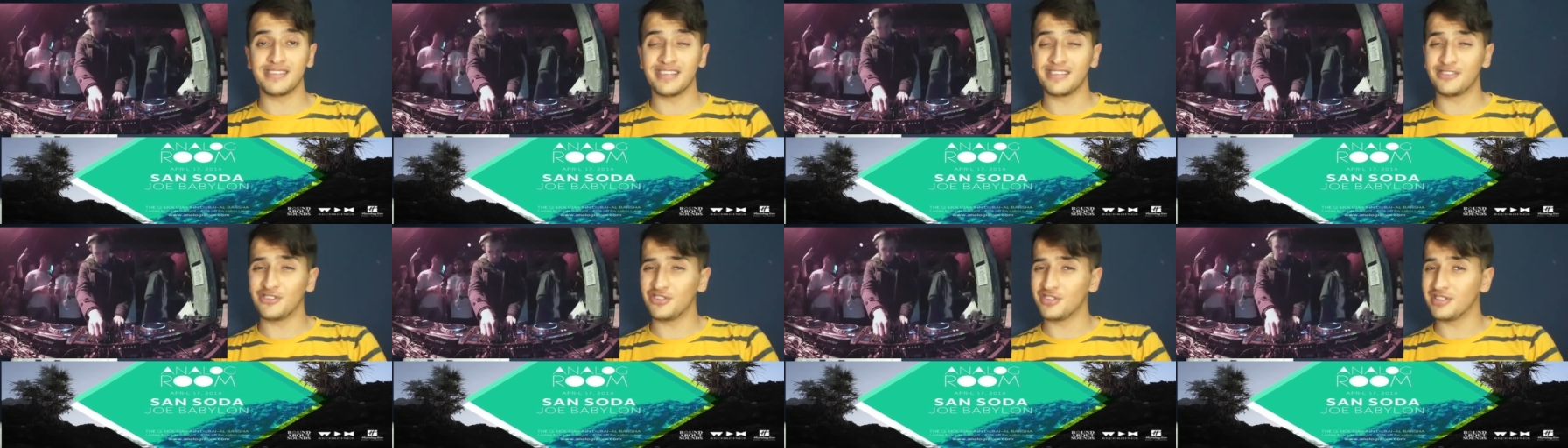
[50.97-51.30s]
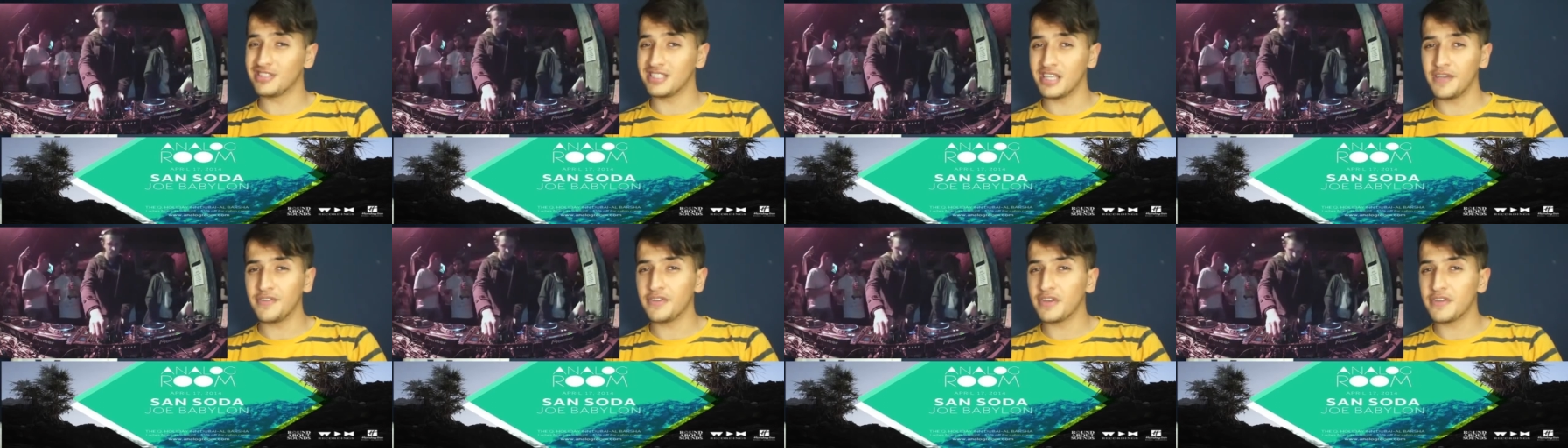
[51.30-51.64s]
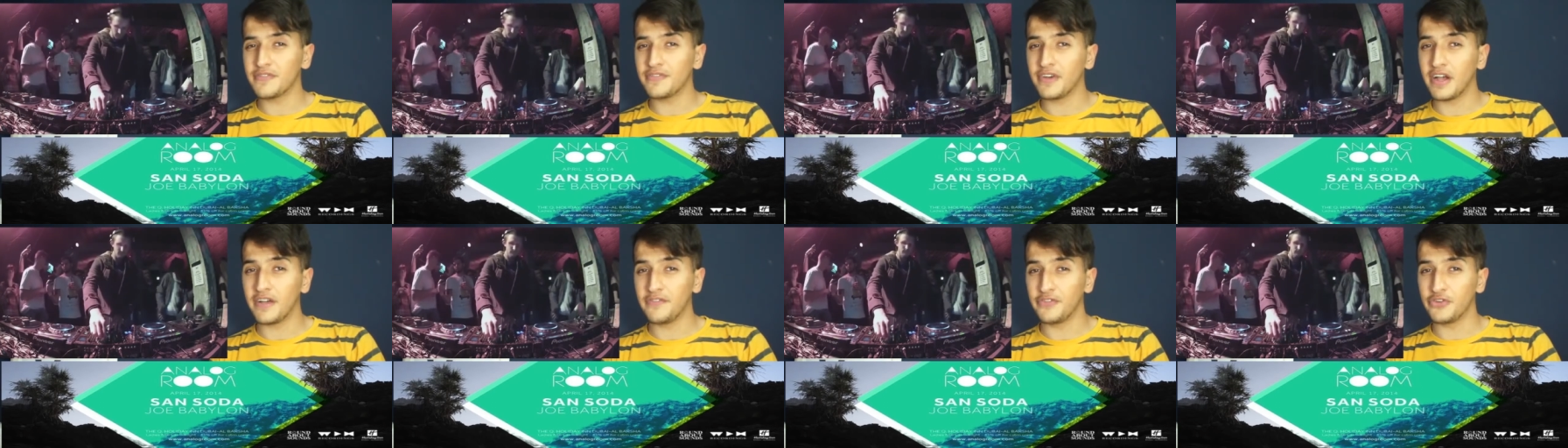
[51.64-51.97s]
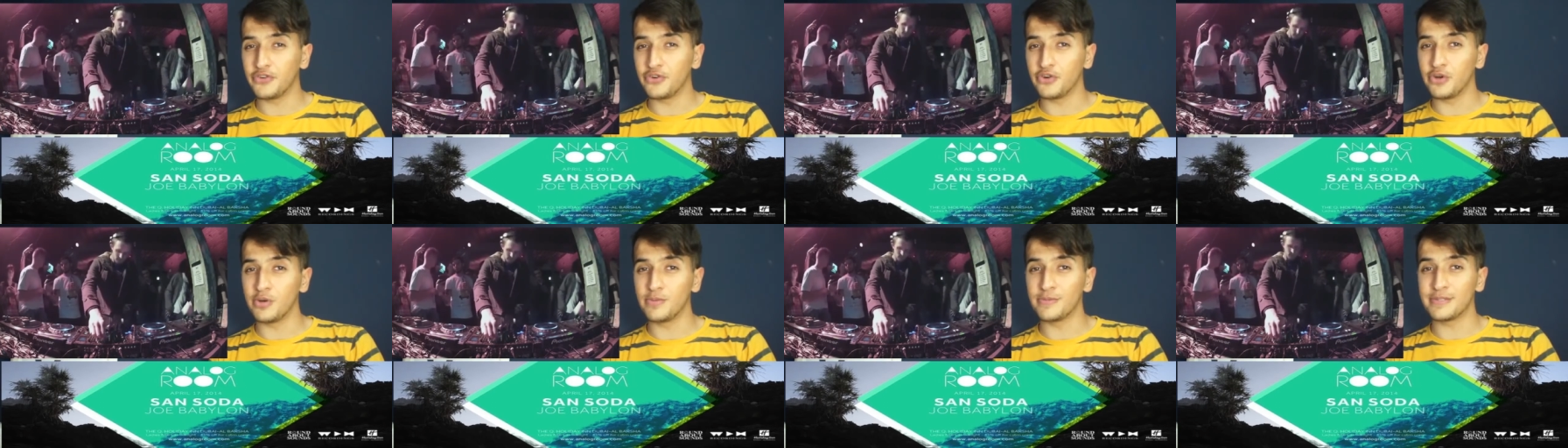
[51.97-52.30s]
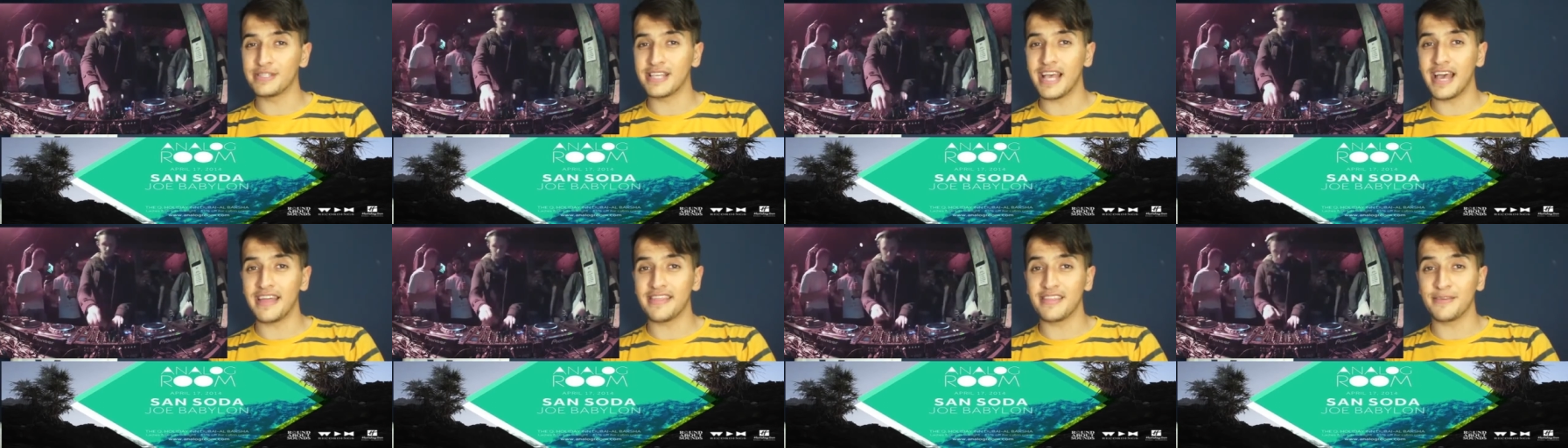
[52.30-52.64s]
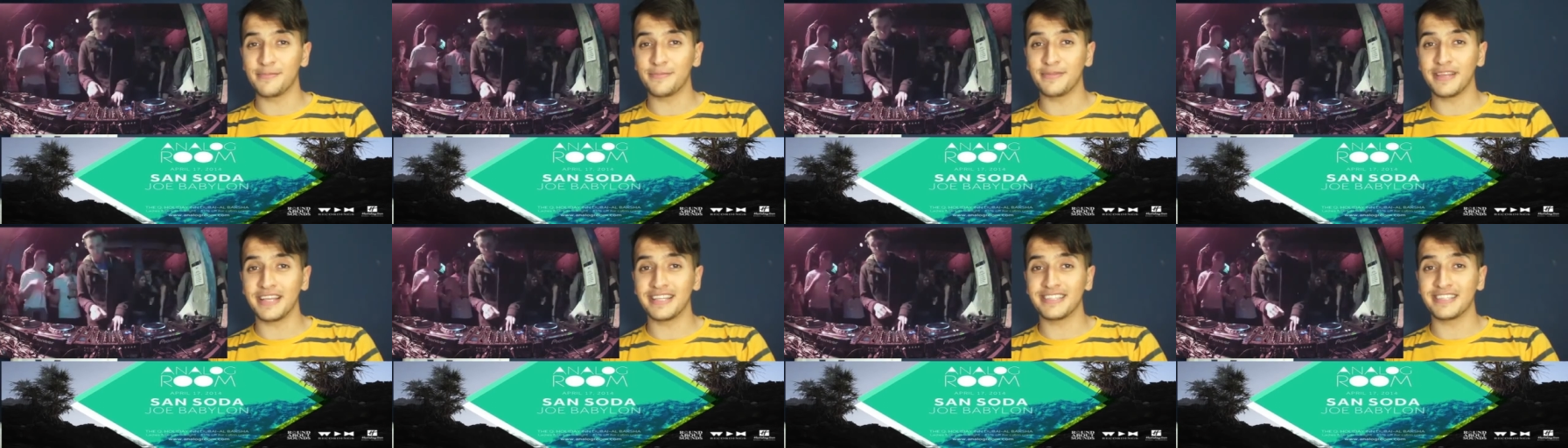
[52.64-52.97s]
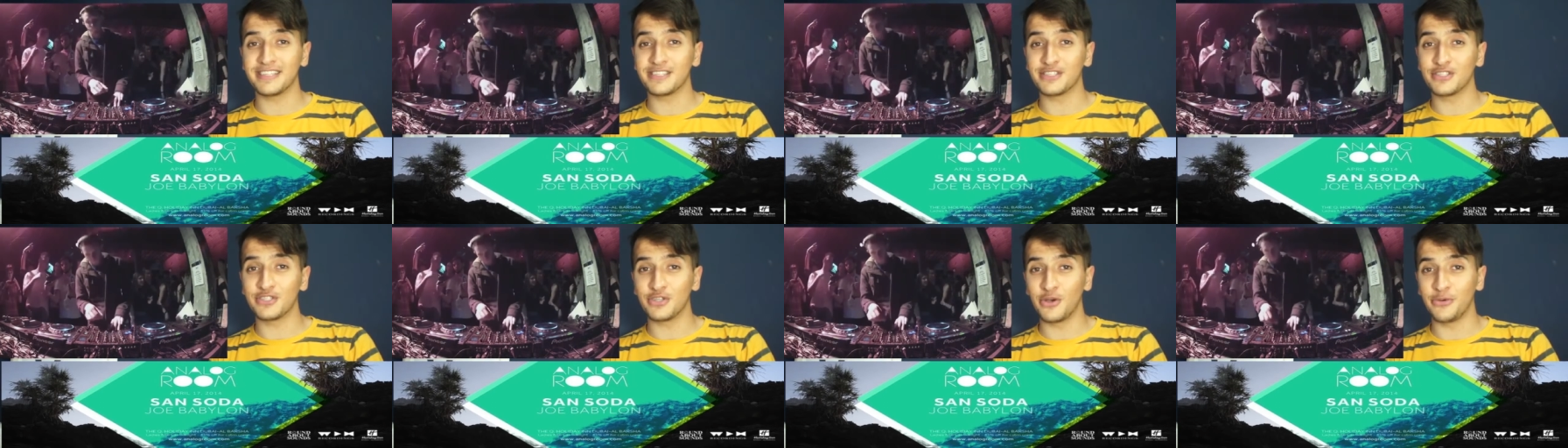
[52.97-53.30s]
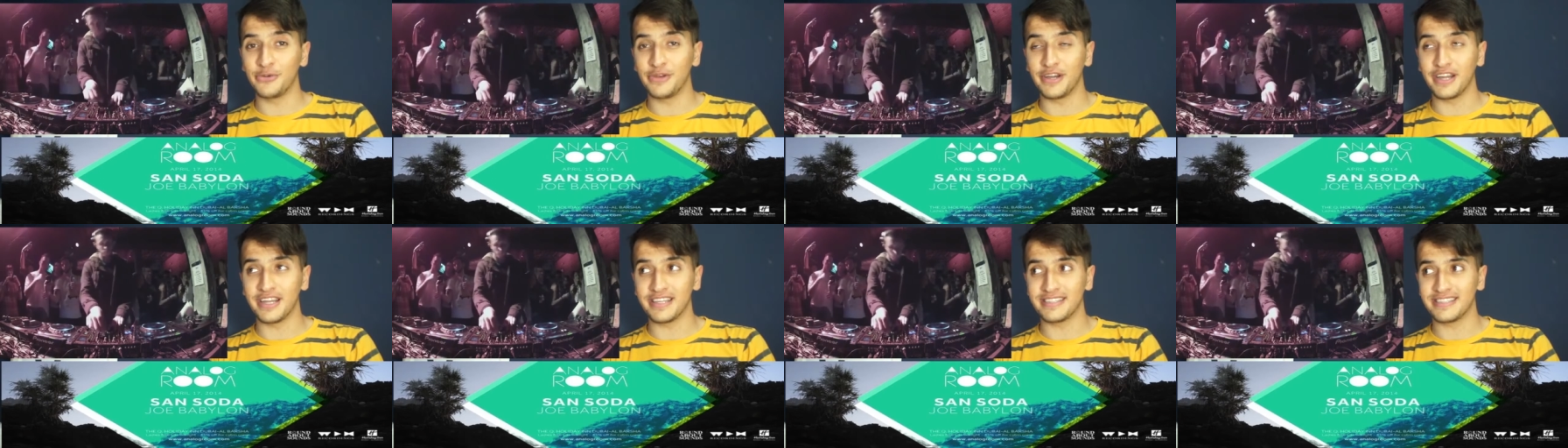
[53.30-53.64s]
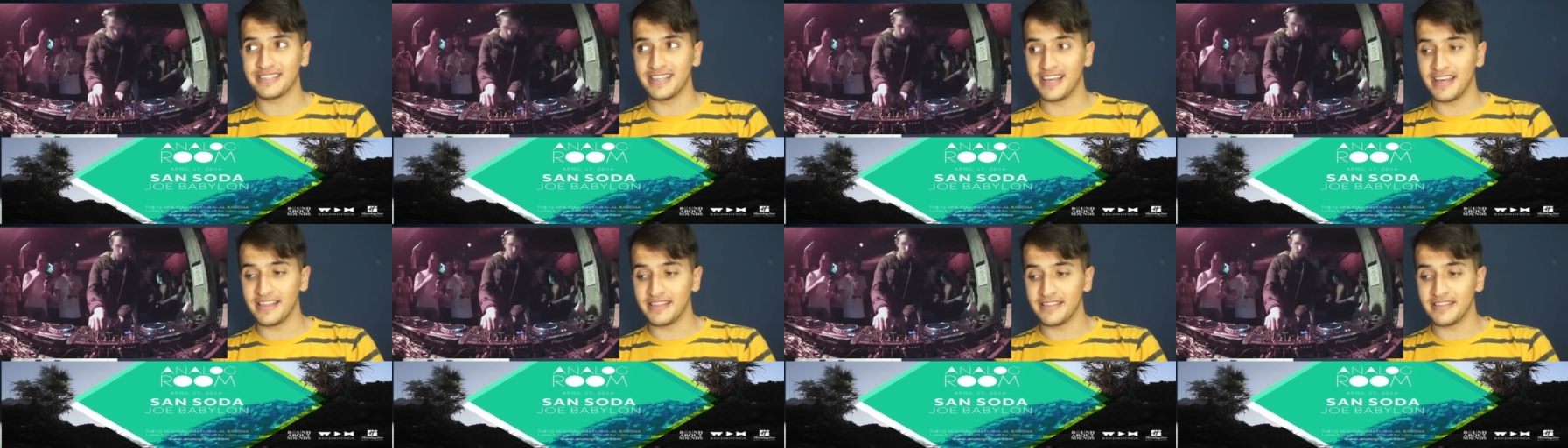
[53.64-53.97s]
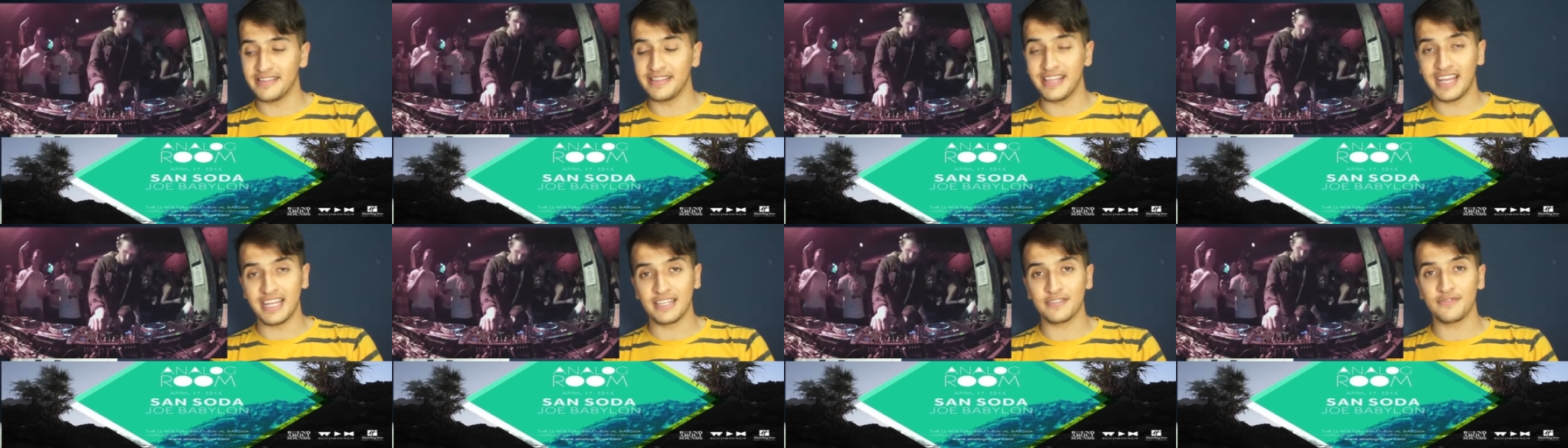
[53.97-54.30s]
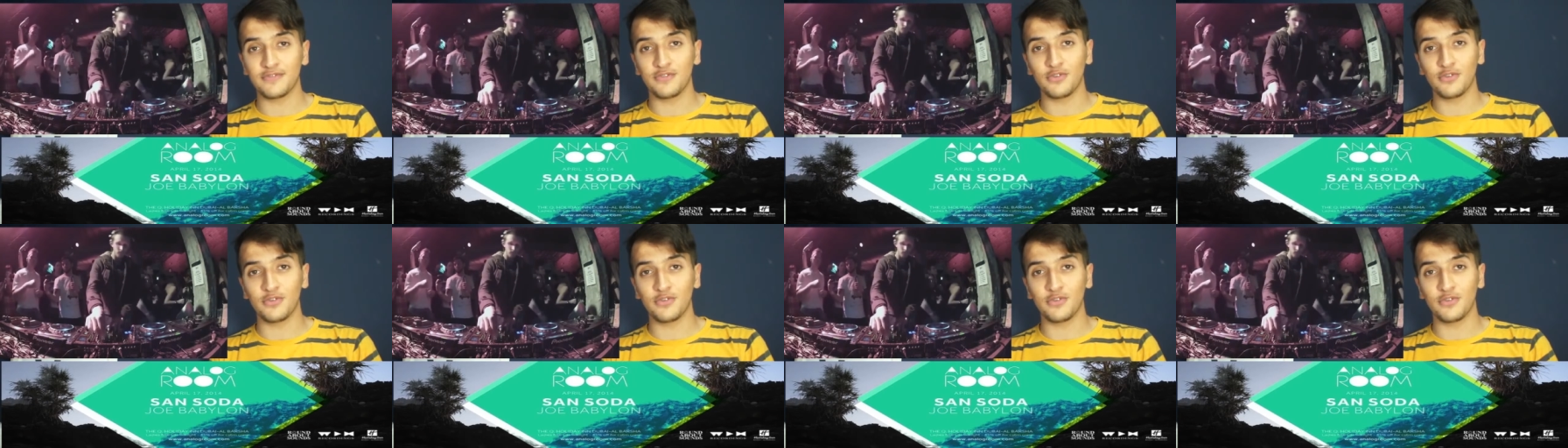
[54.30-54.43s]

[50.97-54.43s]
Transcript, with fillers: It's just 75 dirhams and the place is so nice that dance